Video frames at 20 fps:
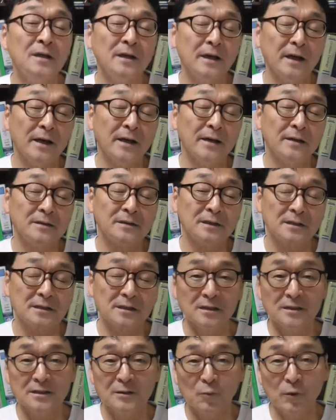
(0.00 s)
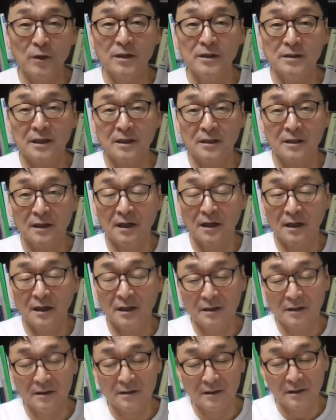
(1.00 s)
and she's really the
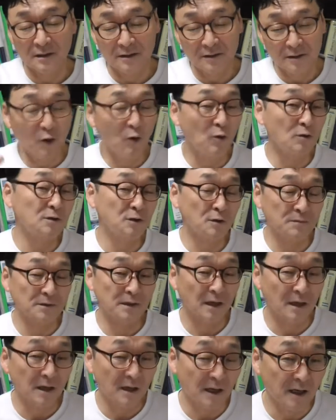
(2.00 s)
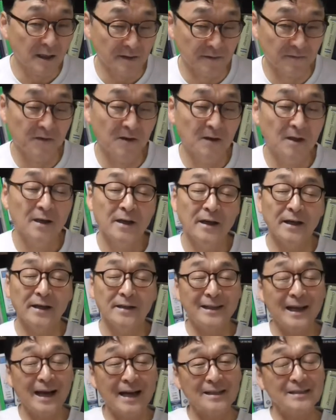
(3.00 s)
uh, the source of the life
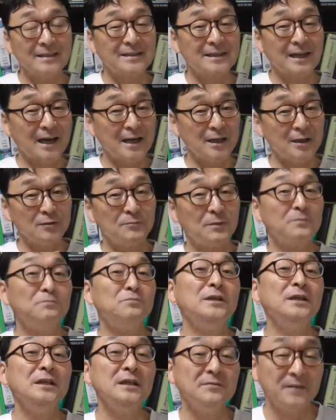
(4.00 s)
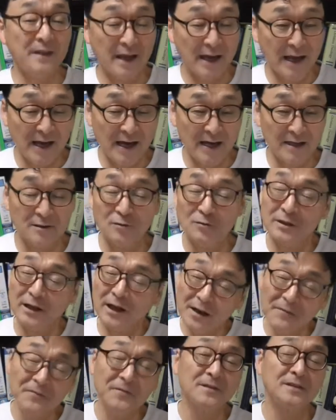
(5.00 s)
and that is kind of a belief they have. So the
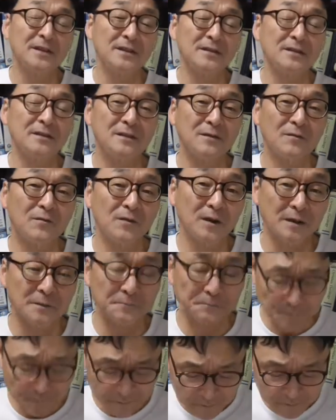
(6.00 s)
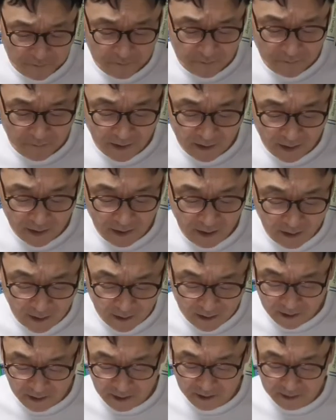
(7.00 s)
Ephesus is a very, uh,
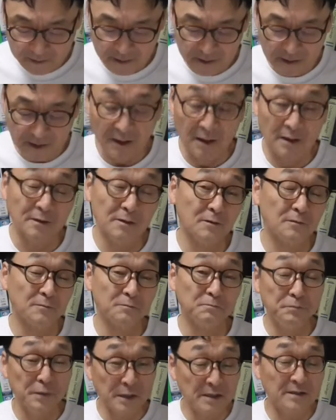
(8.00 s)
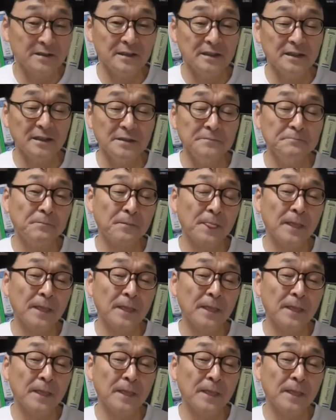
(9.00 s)
uh, uh, you know, big city,